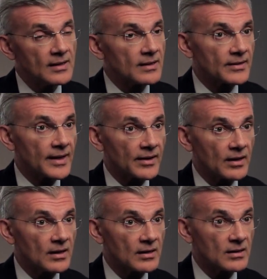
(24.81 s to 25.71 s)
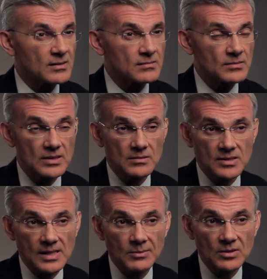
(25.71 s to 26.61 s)
that are
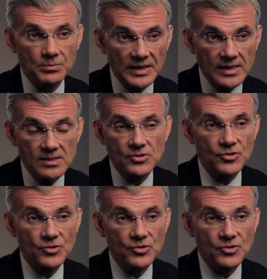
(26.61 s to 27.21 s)
some of the biggest